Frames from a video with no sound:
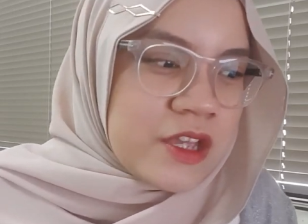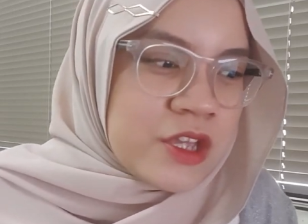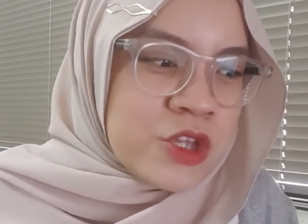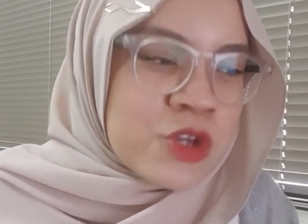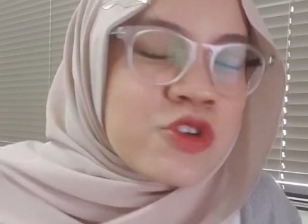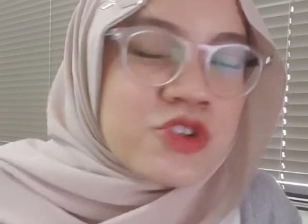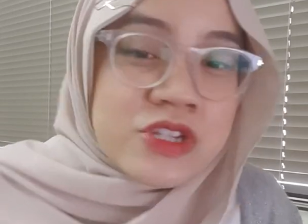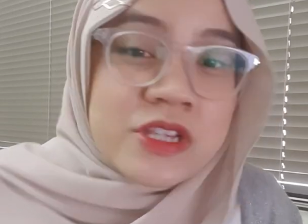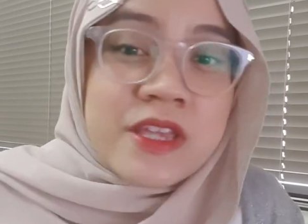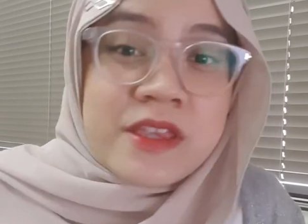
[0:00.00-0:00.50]

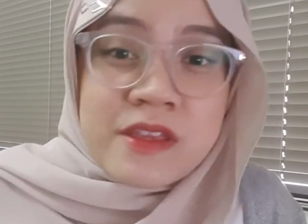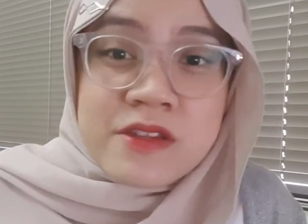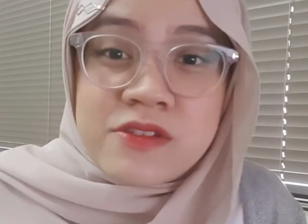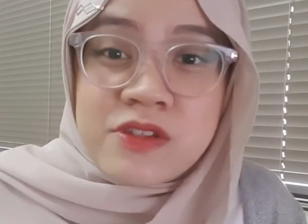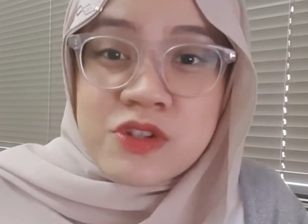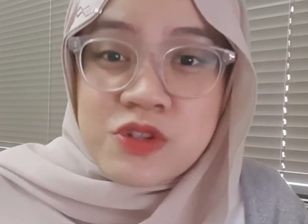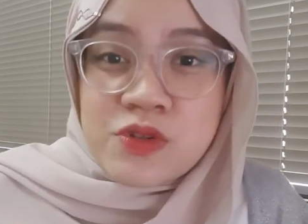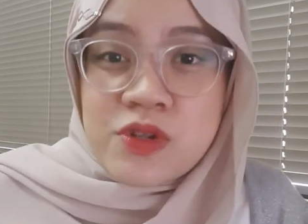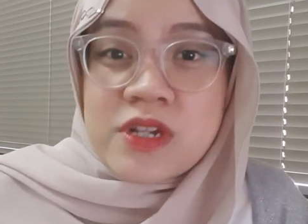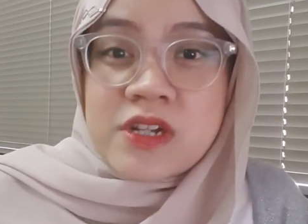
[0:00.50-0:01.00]
usually there's
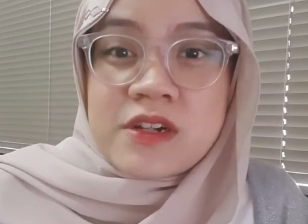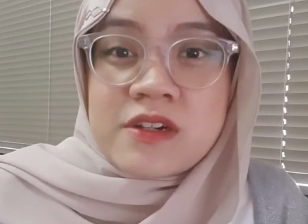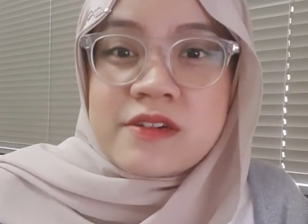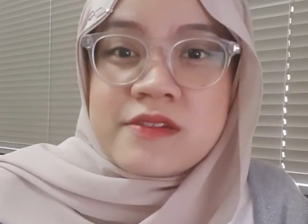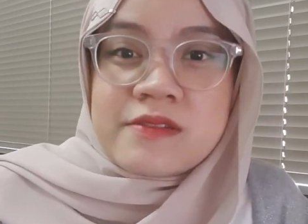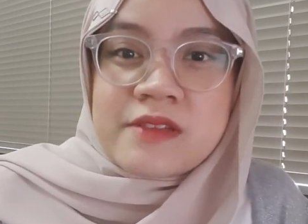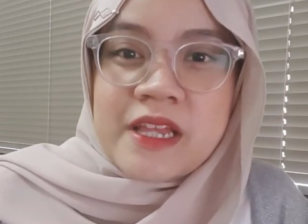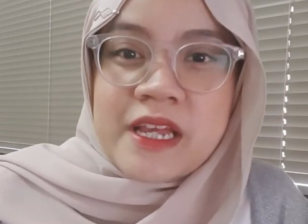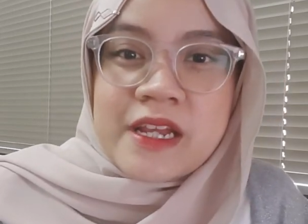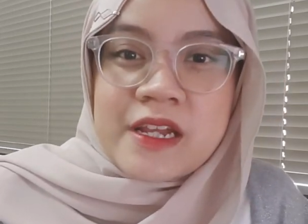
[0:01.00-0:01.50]
a trigger,
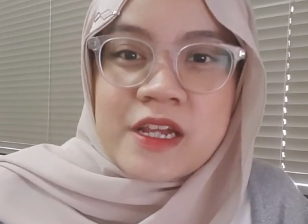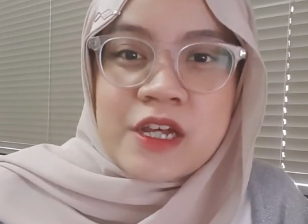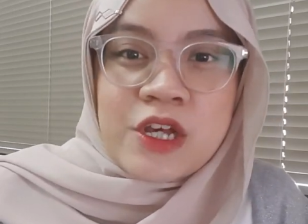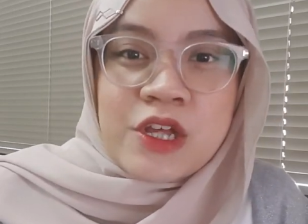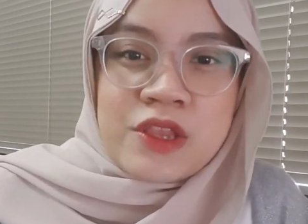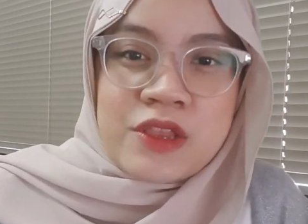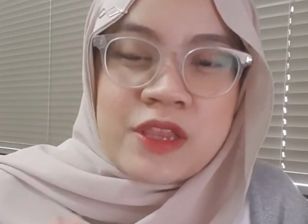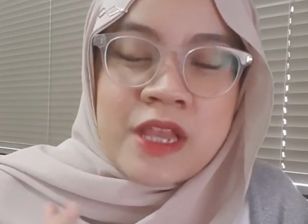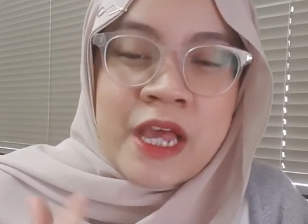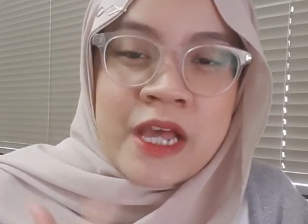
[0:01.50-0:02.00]

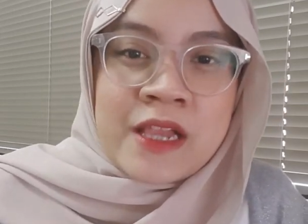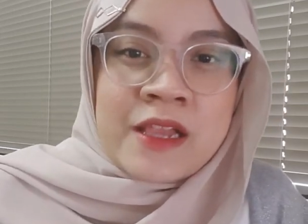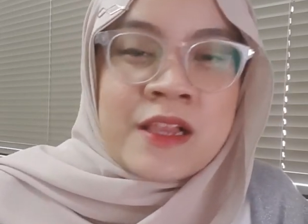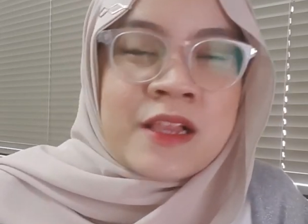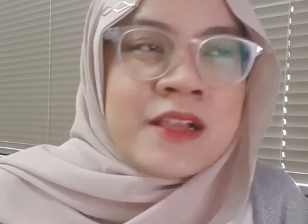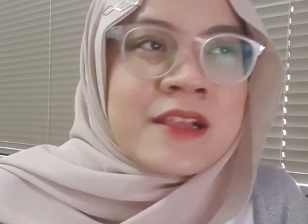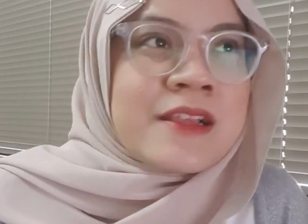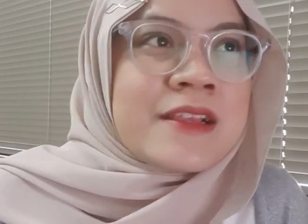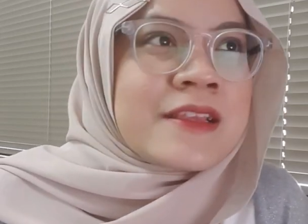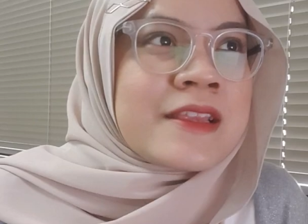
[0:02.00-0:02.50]

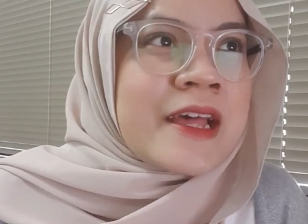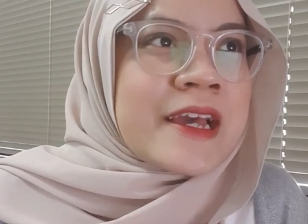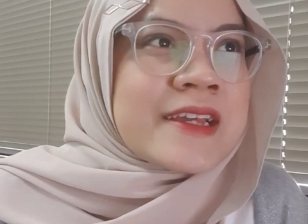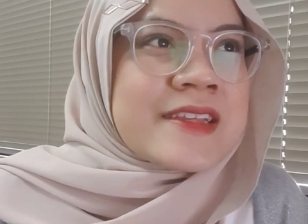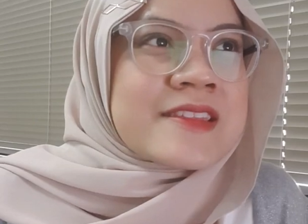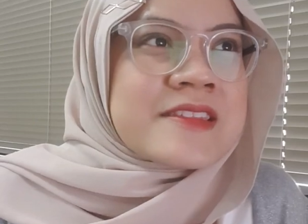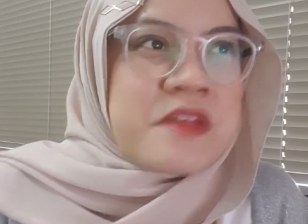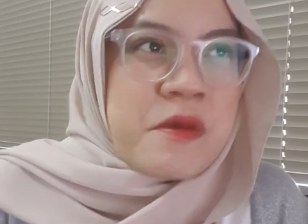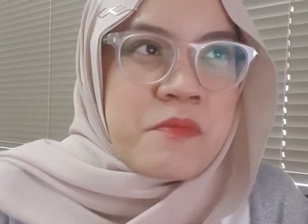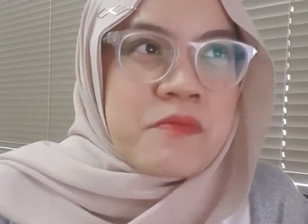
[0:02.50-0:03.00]

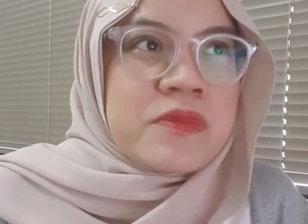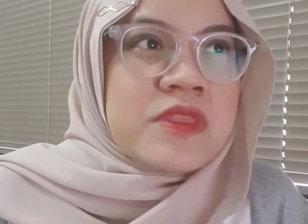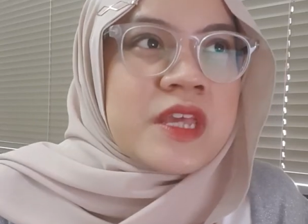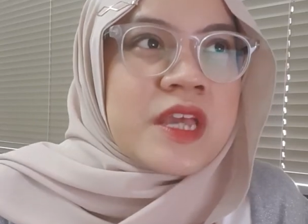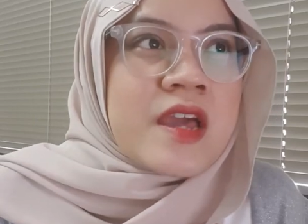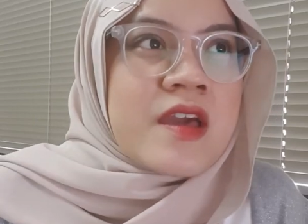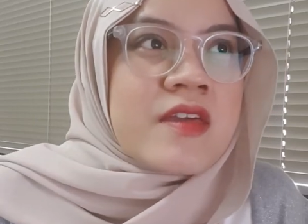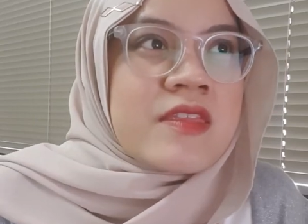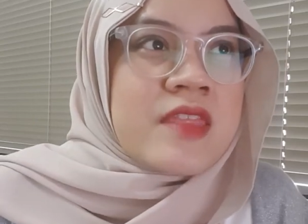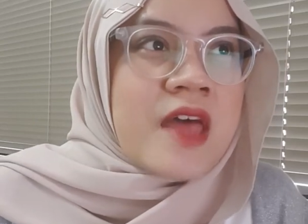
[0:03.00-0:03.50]
like
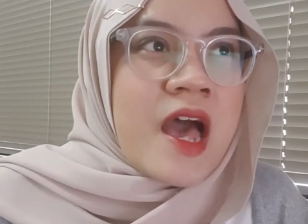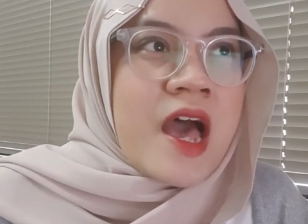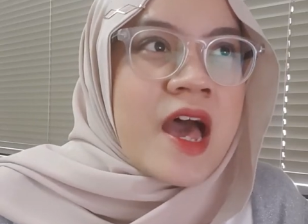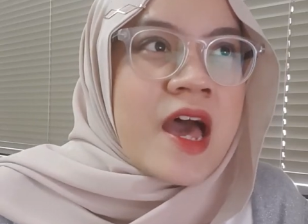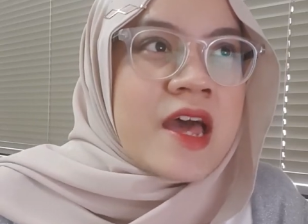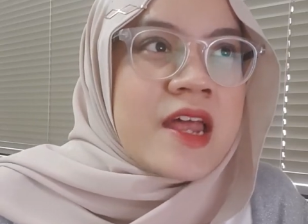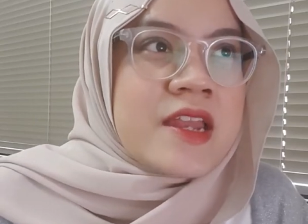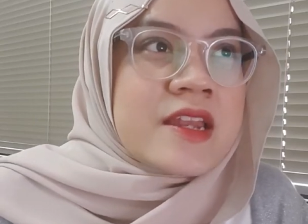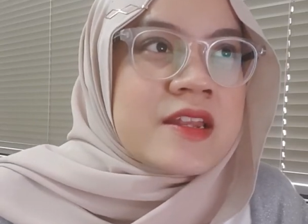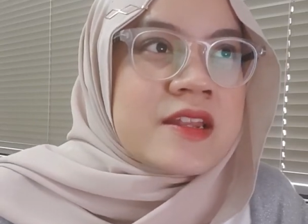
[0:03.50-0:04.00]
something
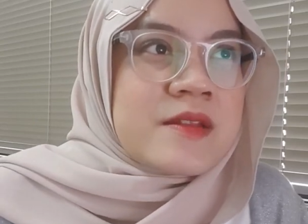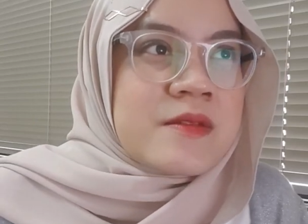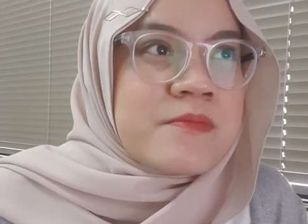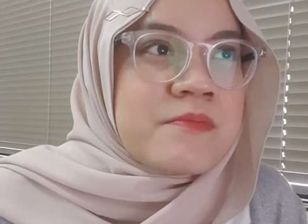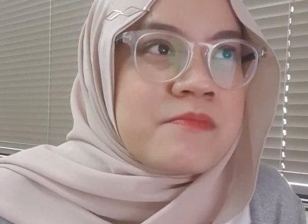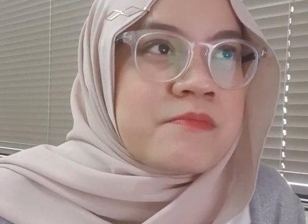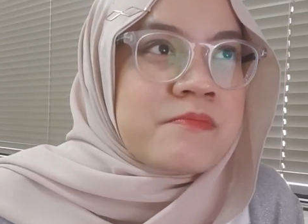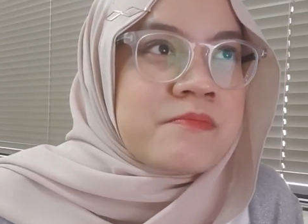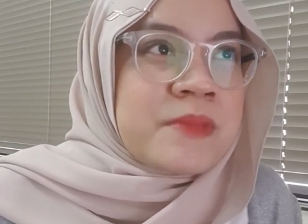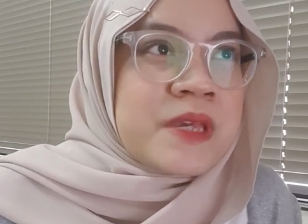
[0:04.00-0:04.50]
that
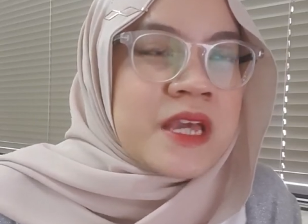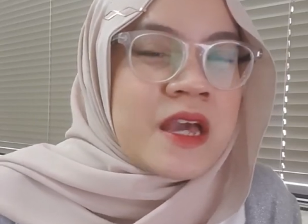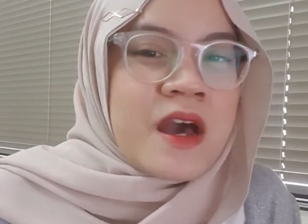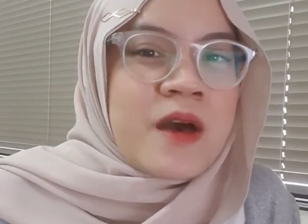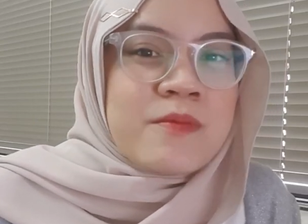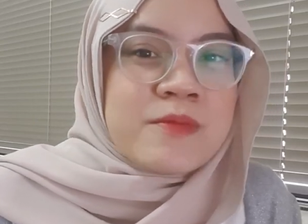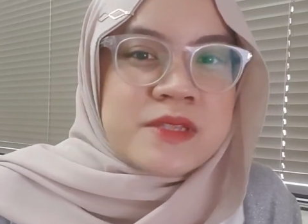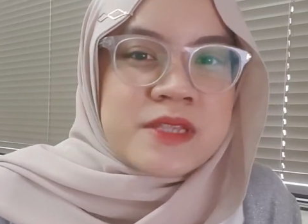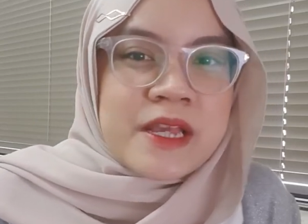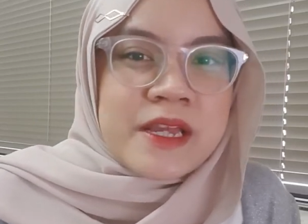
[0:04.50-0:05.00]

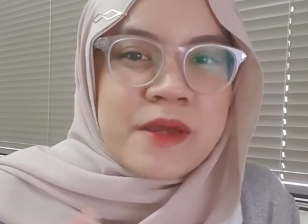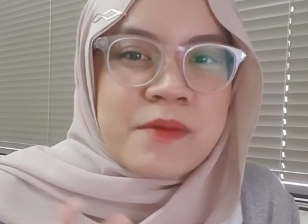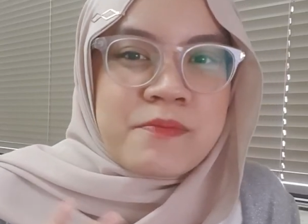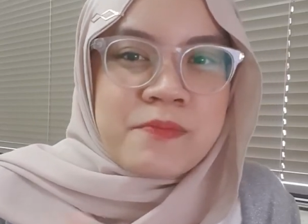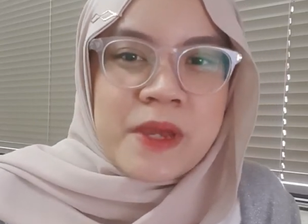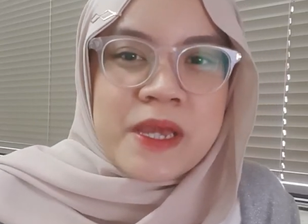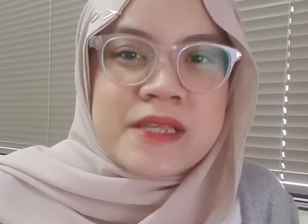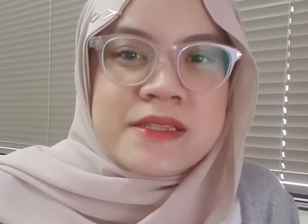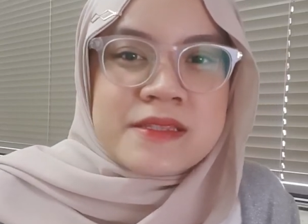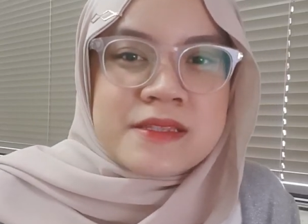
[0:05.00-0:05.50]
becomes like a
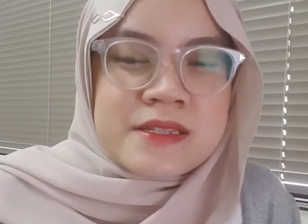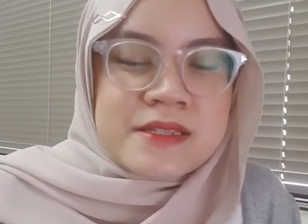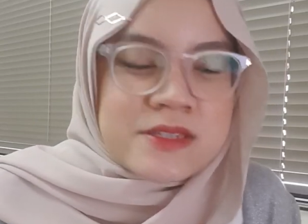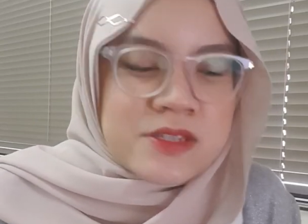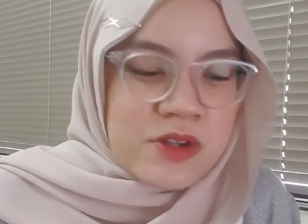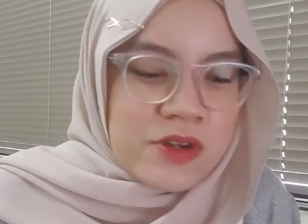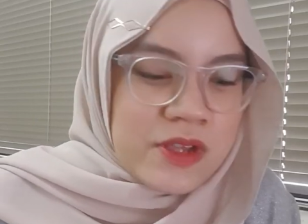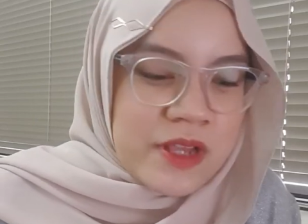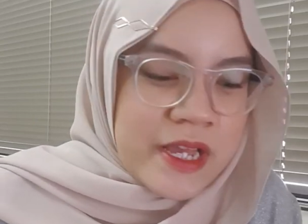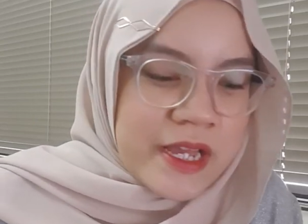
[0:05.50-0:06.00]

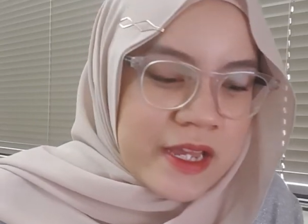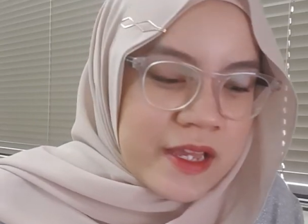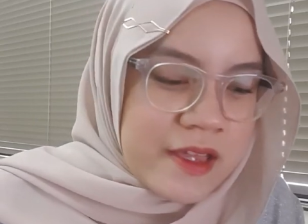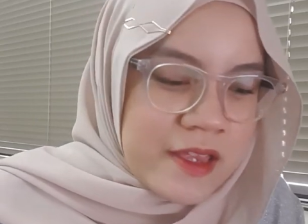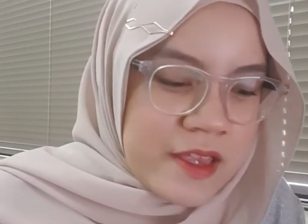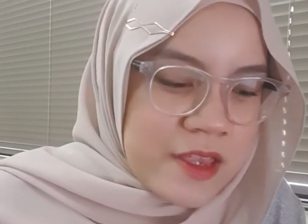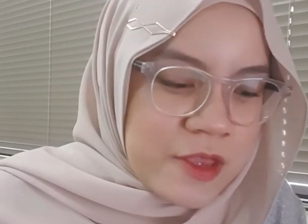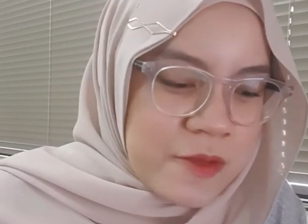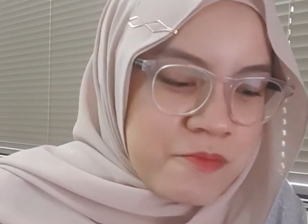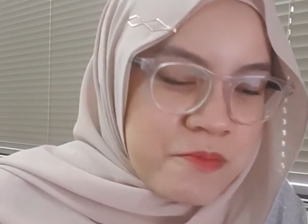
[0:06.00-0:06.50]
basis or like
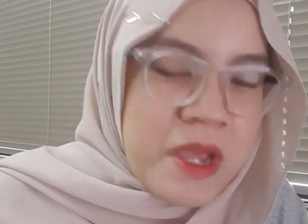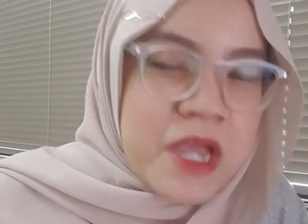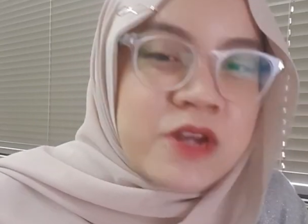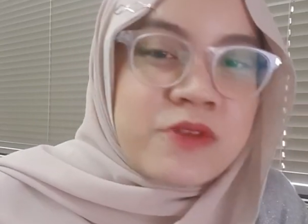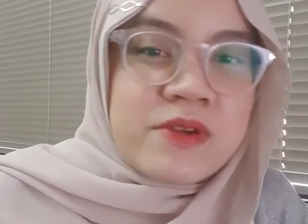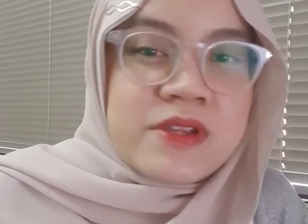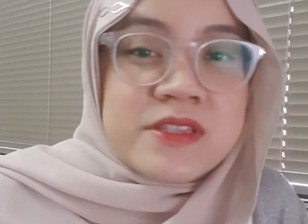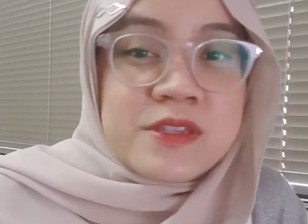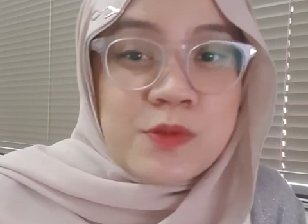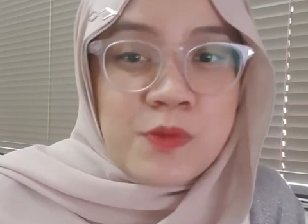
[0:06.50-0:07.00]
the main
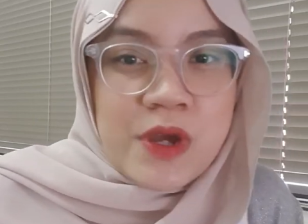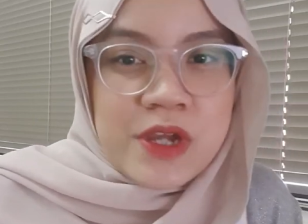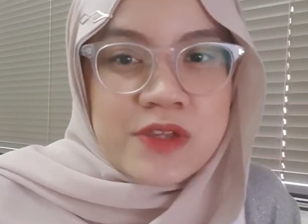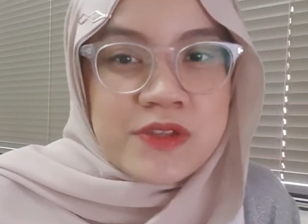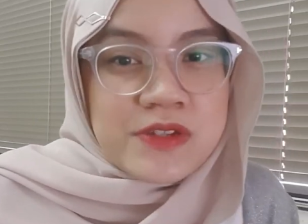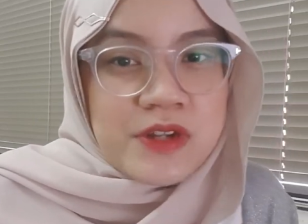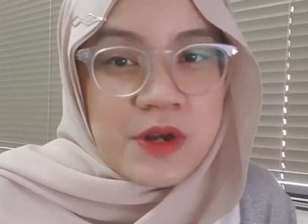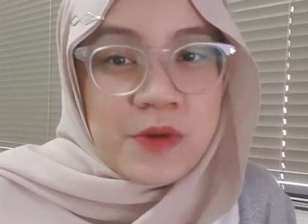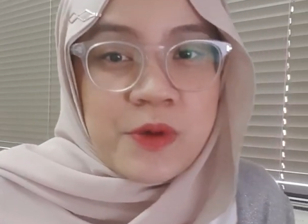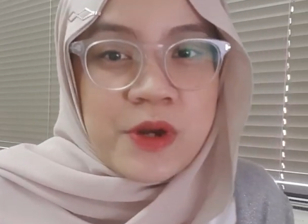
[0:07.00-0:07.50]
reason why you
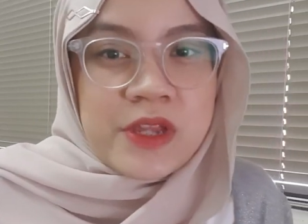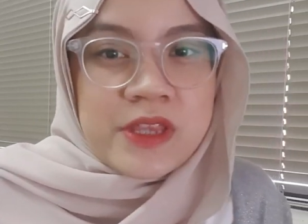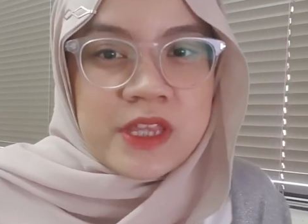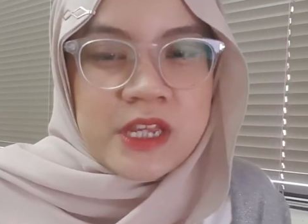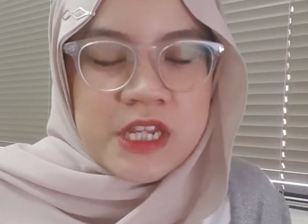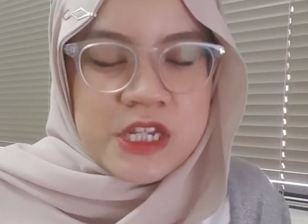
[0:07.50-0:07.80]
start wearing